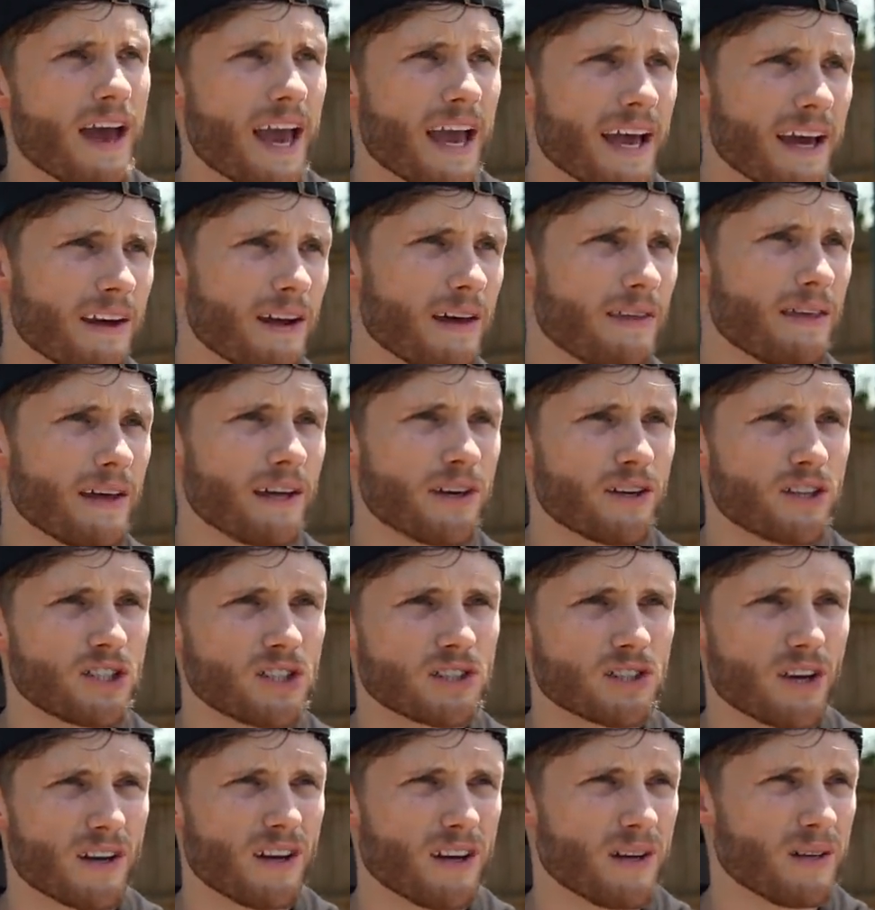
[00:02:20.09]
And I think you're
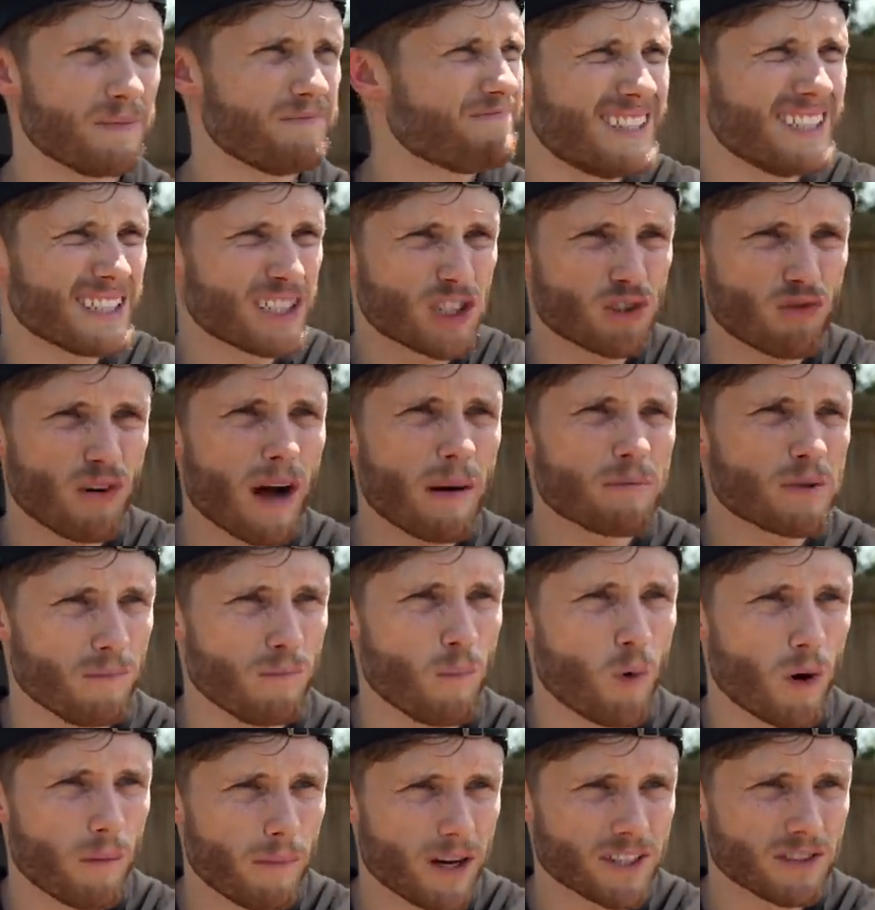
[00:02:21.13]
just going to disrupt
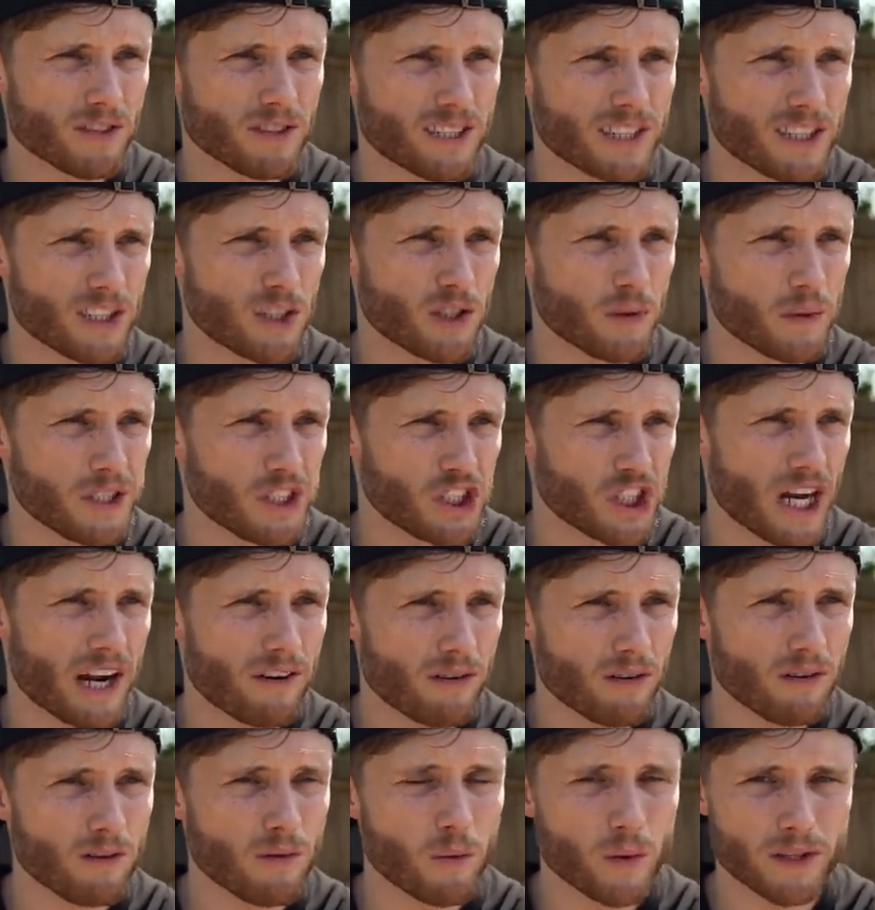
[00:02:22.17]
more muscle tissue in
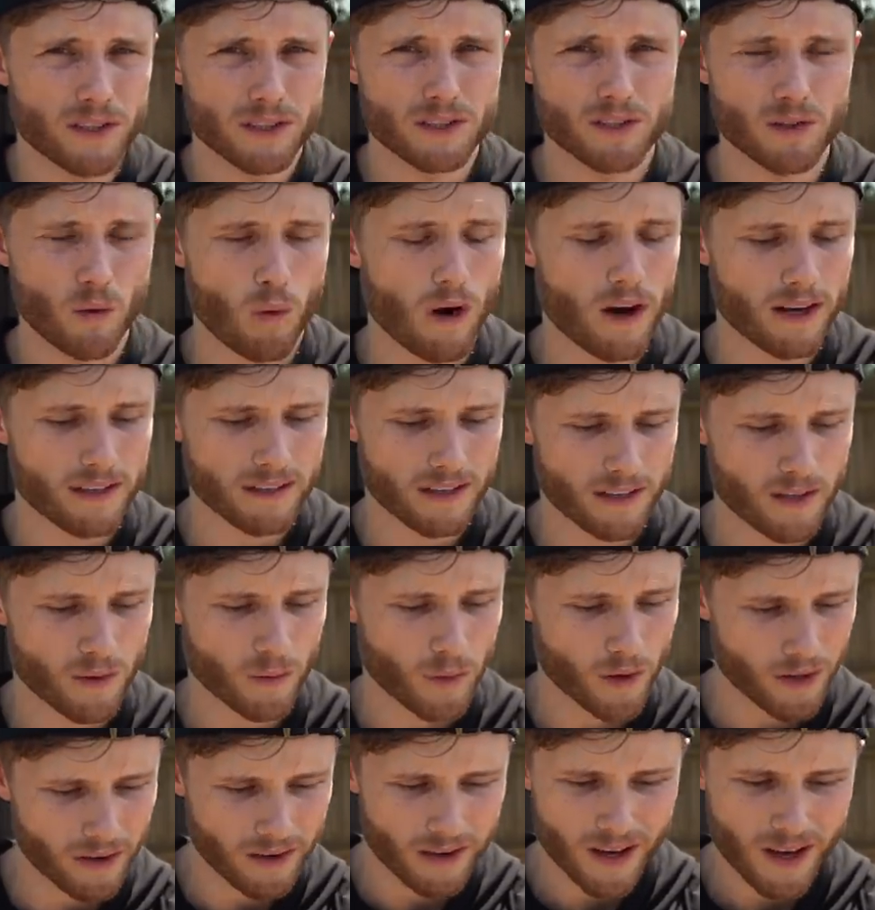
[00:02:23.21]
general with the squat than you
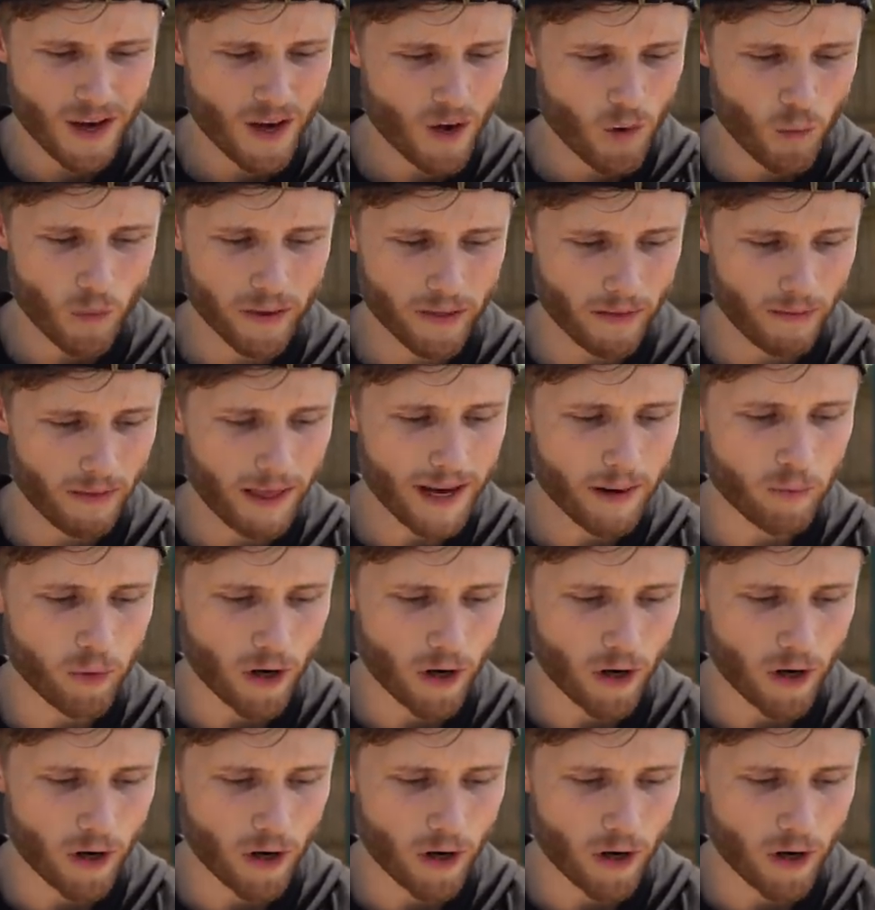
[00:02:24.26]
would with a leg